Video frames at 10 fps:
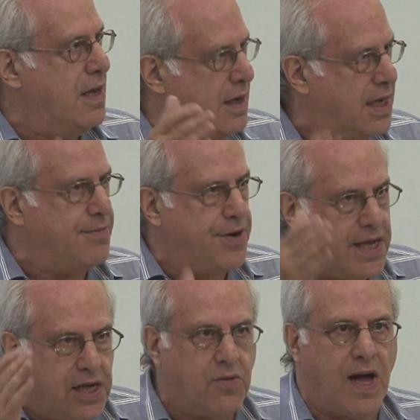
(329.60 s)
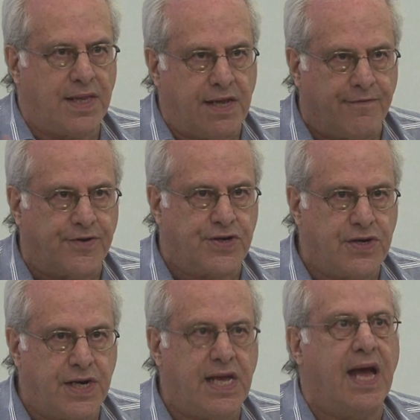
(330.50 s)
liberty, equality,
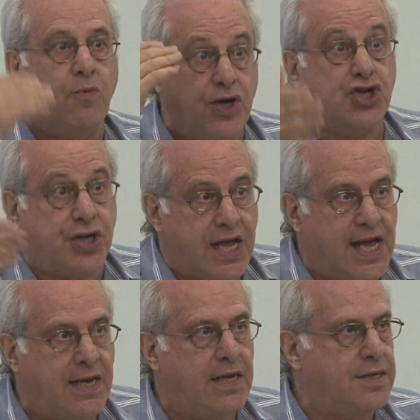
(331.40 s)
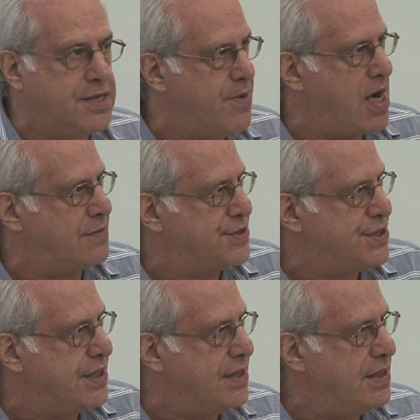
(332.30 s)
fraternity, and we should add
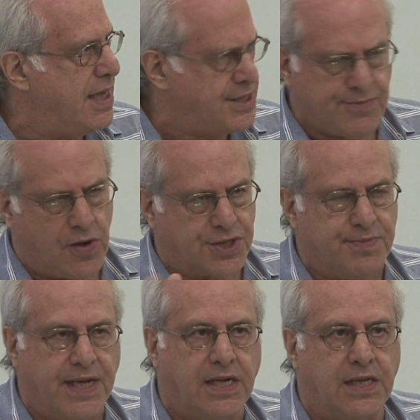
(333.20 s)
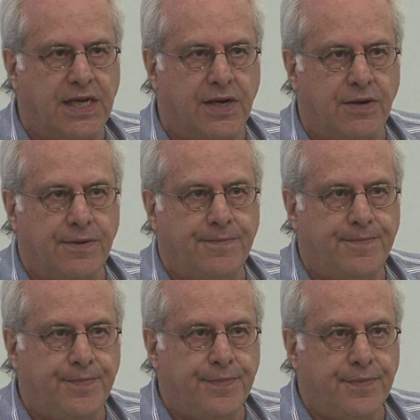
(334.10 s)
democracy, as Marx made clear.
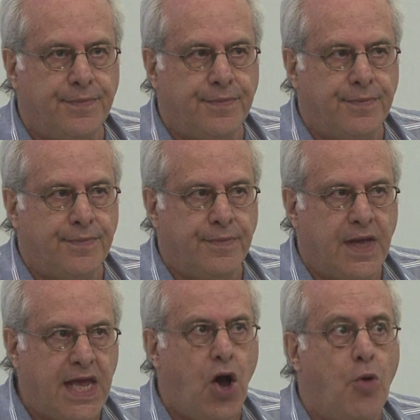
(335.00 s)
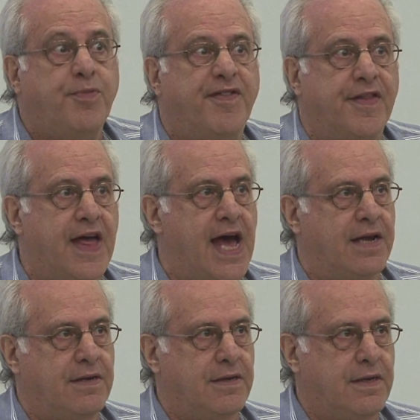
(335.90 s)
He hoped for that.
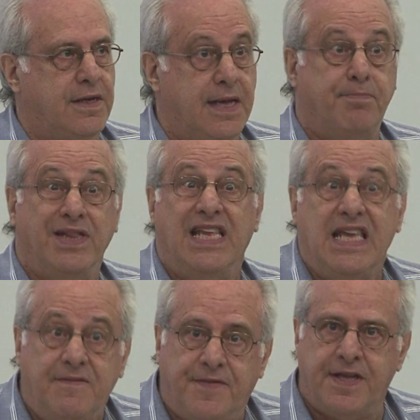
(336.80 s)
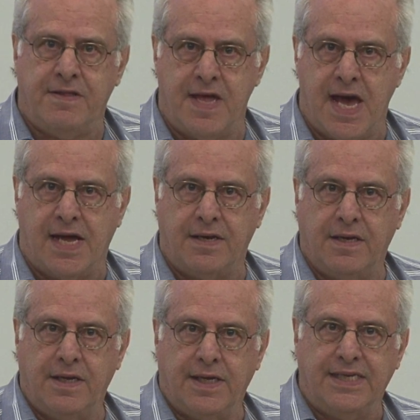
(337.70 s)
He believed in that.
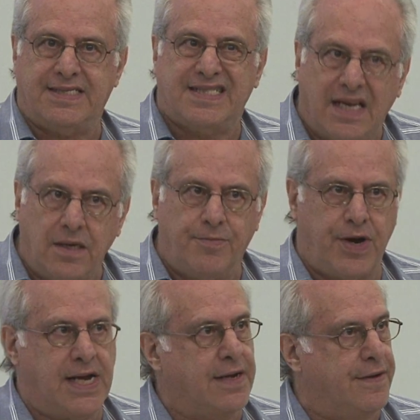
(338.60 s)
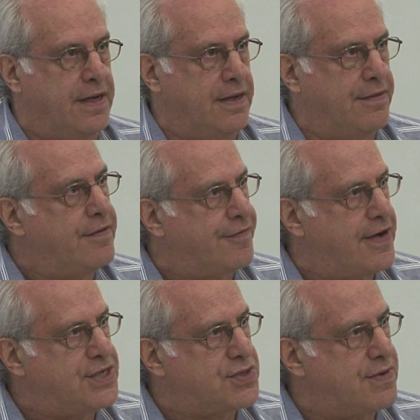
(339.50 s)
He celebrated the
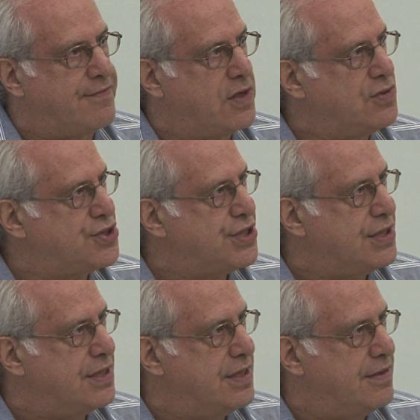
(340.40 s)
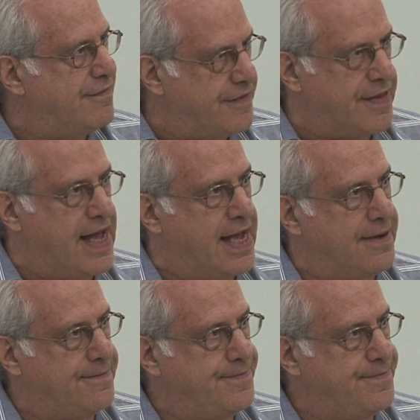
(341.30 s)
French Revolution for that.